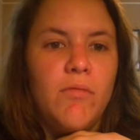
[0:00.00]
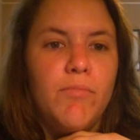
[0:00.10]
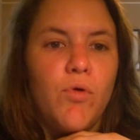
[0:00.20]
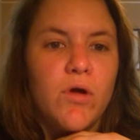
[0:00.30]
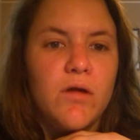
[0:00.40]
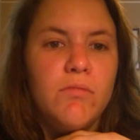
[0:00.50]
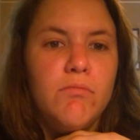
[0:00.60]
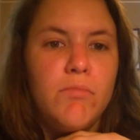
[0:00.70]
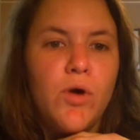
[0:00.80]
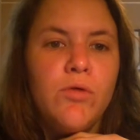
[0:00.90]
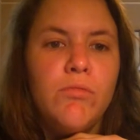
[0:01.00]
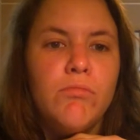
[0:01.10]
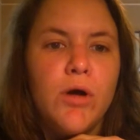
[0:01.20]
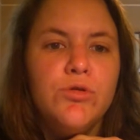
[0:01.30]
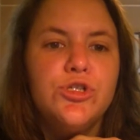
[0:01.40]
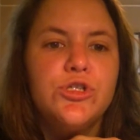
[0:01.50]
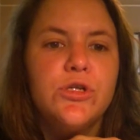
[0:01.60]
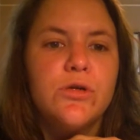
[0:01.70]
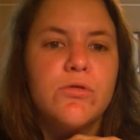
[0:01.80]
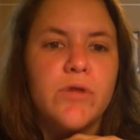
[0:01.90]
Born
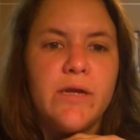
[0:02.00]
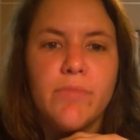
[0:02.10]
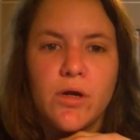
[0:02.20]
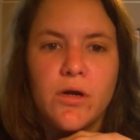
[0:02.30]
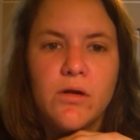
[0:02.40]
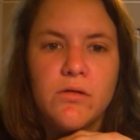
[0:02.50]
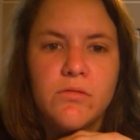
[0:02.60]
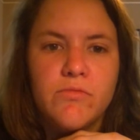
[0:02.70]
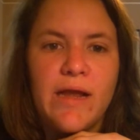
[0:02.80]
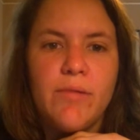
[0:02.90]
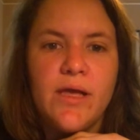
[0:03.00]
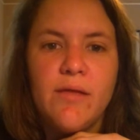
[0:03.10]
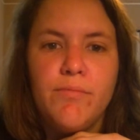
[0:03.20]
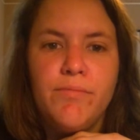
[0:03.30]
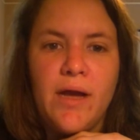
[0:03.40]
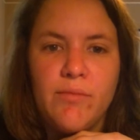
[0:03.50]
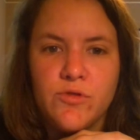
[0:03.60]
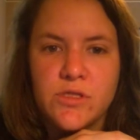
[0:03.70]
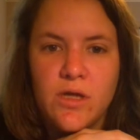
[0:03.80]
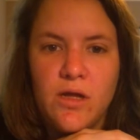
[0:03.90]
Moshe Greenberg, rabbi and Bible
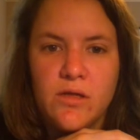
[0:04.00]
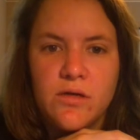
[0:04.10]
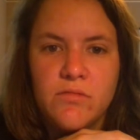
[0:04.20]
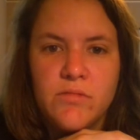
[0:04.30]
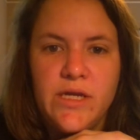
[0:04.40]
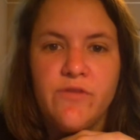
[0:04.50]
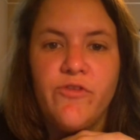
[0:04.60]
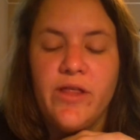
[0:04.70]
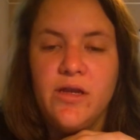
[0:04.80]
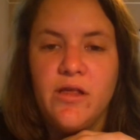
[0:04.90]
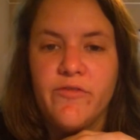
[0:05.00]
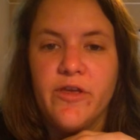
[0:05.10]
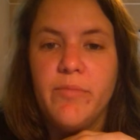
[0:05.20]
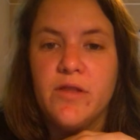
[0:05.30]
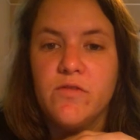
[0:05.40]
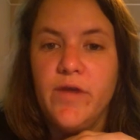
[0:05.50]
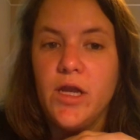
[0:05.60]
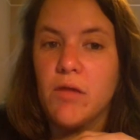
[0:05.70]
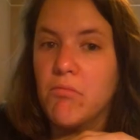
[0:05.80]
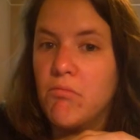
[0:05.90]
scholar in Philadelphia, Pennsylvania.